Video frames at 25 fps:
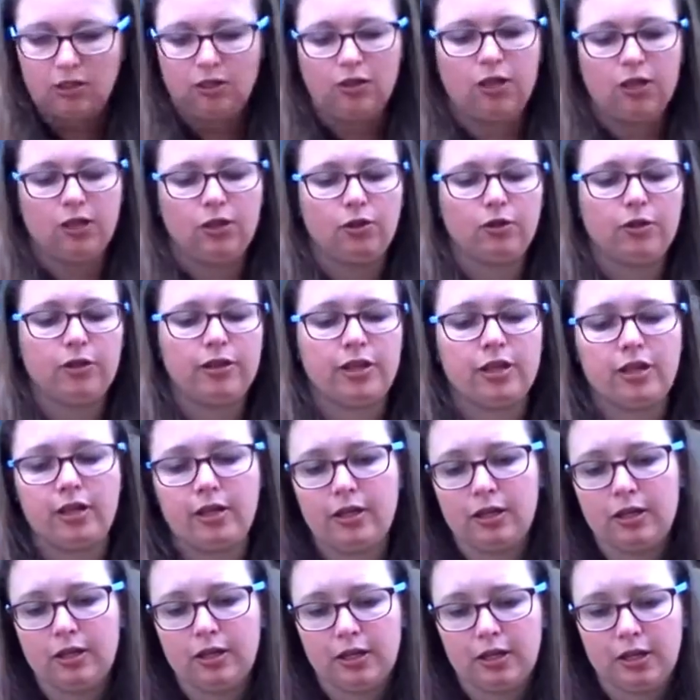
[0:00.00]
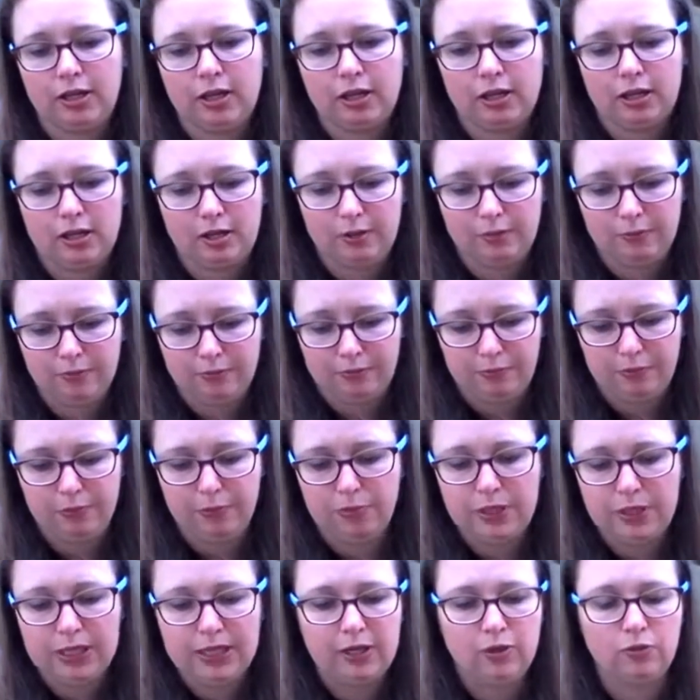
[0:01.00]
Another
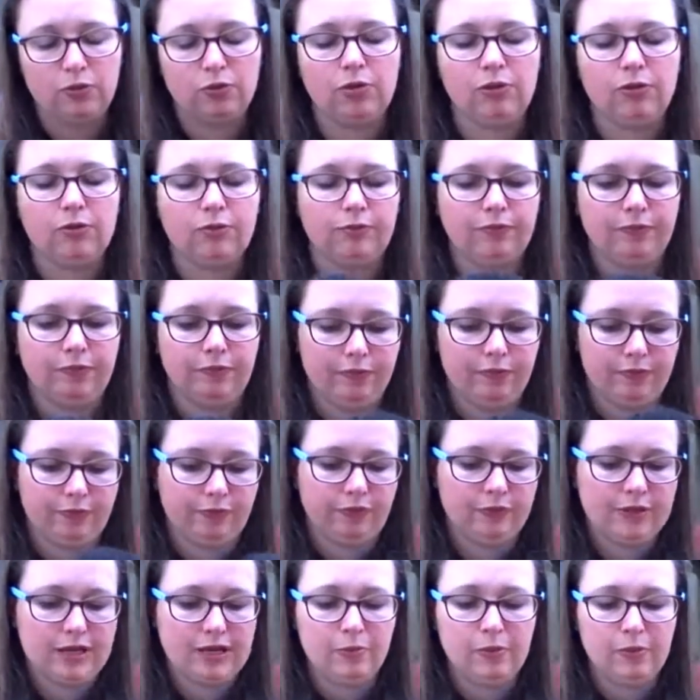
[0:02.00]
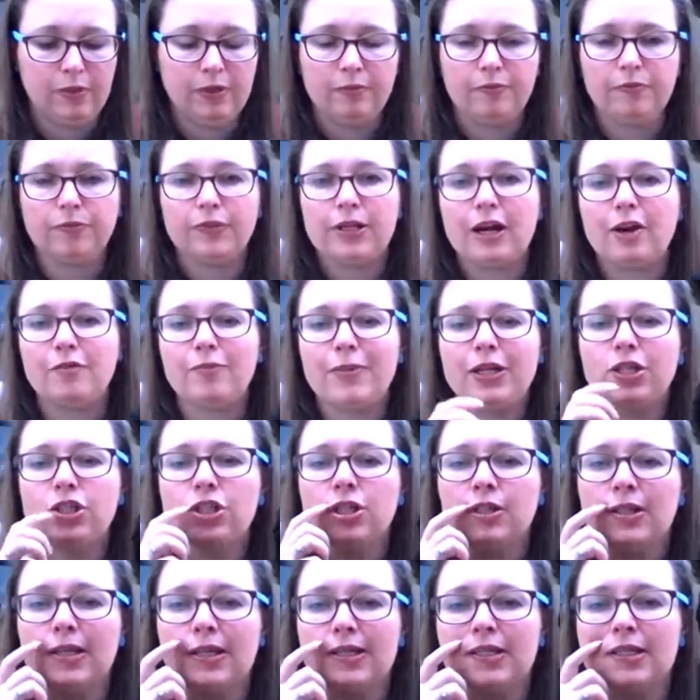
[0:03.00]
brown fibre. Now, I
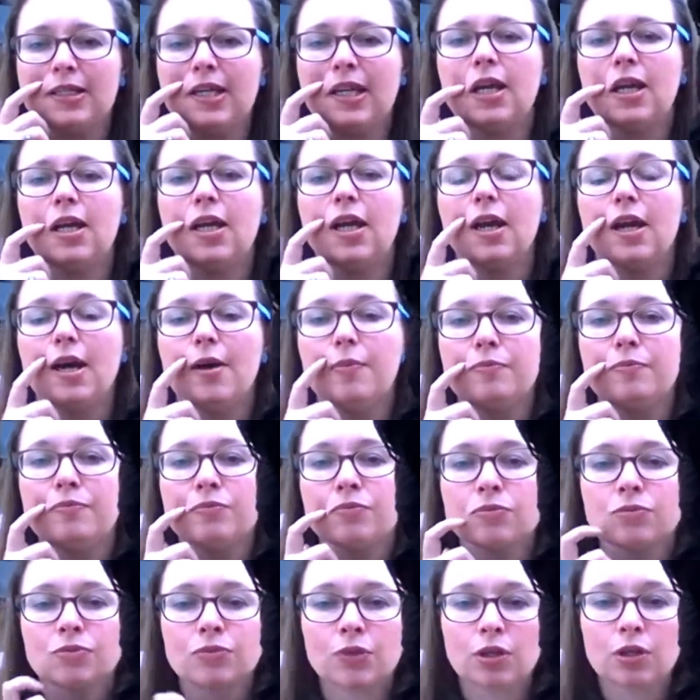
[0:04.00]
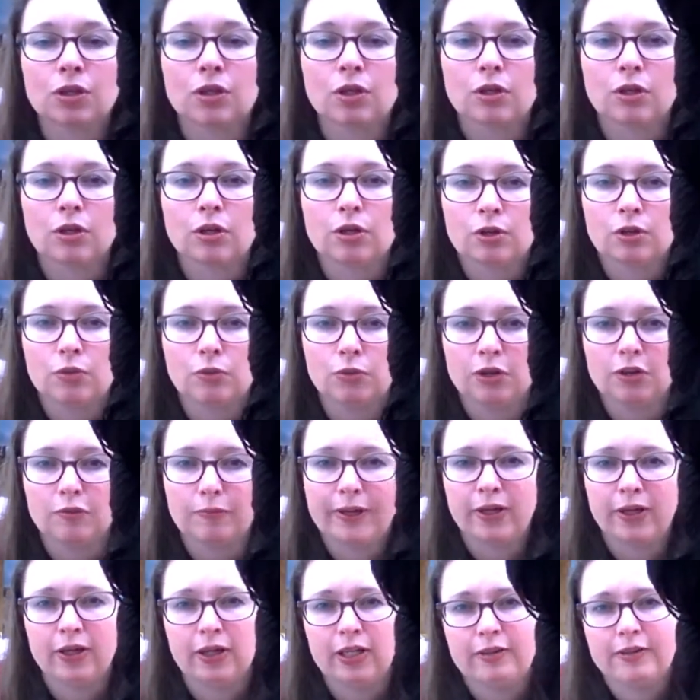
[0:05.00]
mentioned this in one of
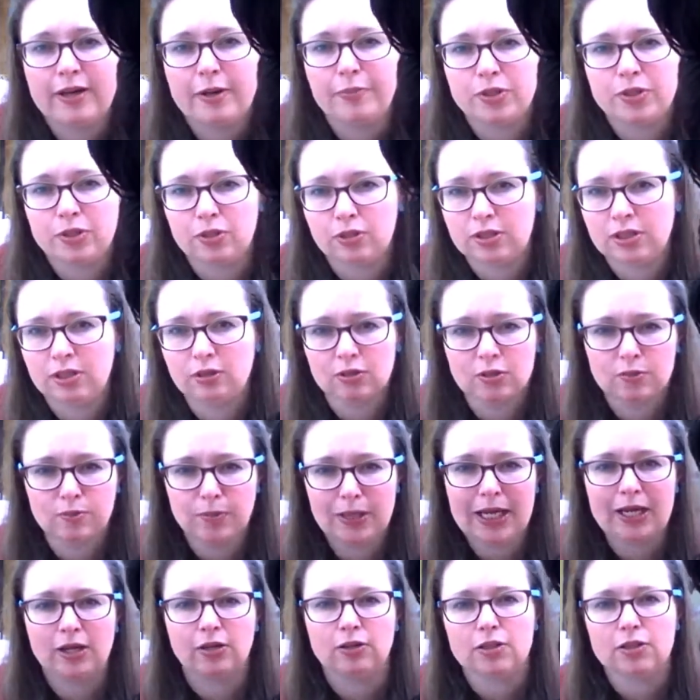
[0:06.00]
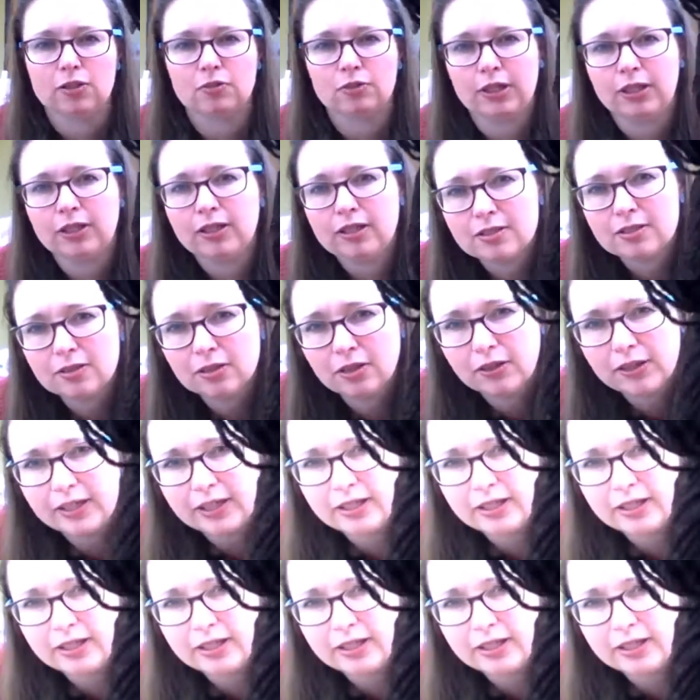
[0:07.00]
my earlier episodes. It looks black on screen. It's not.